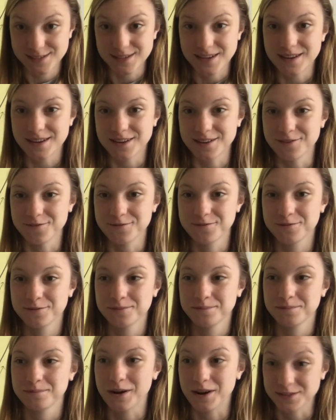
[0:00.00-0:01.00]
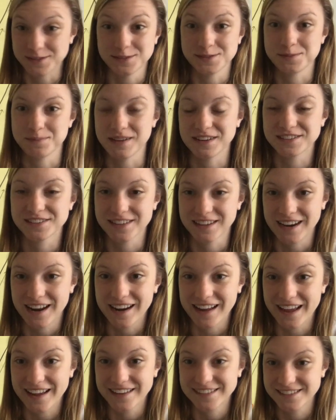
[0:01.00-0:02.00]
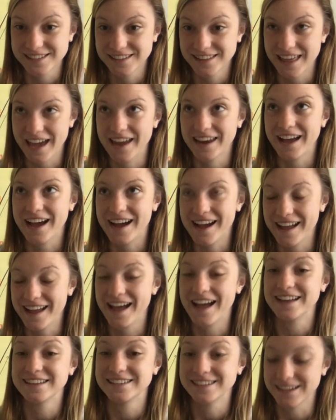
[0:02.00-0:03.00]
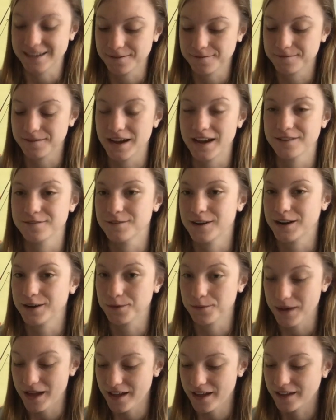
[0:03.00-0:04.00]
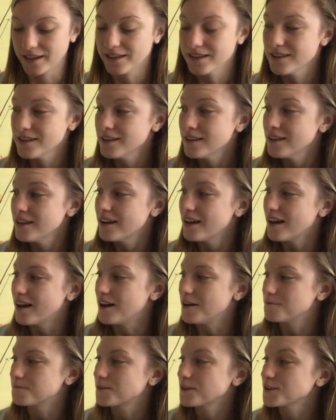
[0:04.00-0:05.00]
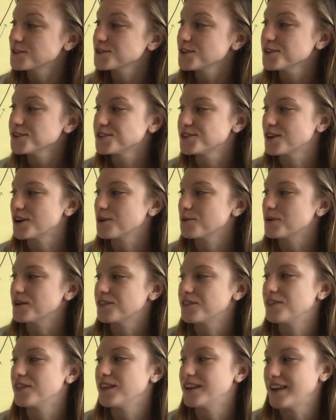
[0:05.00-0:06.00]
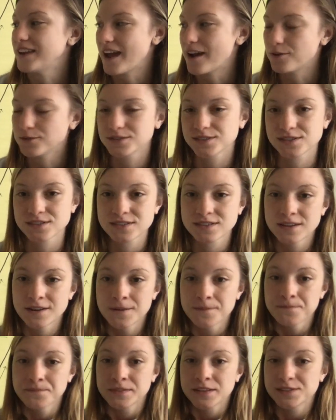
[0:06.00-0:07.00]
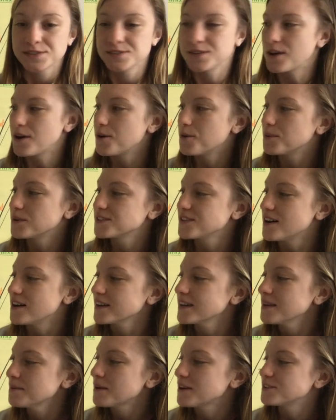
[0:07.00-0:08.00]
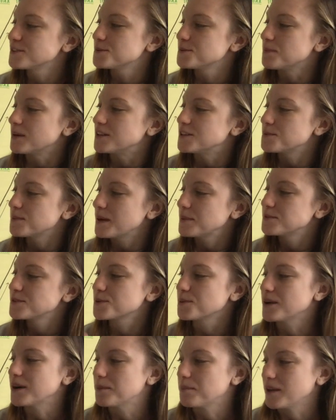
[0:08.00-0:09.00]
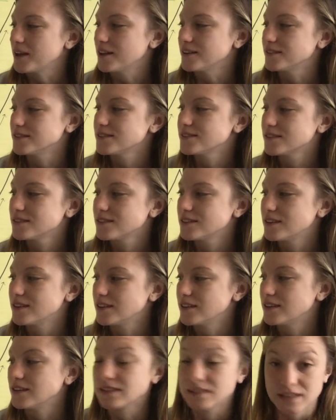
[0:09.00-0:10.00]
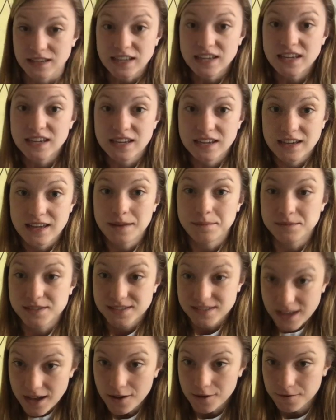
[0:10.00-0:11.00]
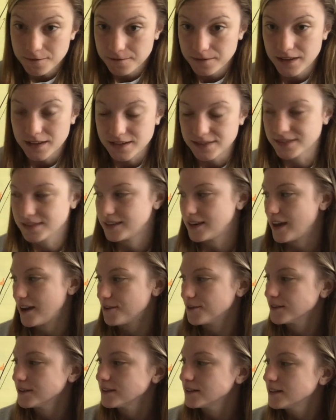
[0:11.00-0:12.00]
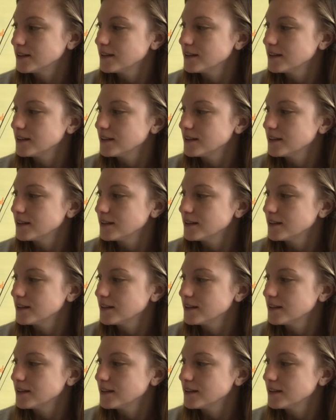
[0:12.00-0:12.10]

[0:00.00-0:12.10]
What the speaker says: of parts of speech that I identified right away. First, I'll start with the nouns. So we're talking about SpongeBob SquarePants. He himself is a noun.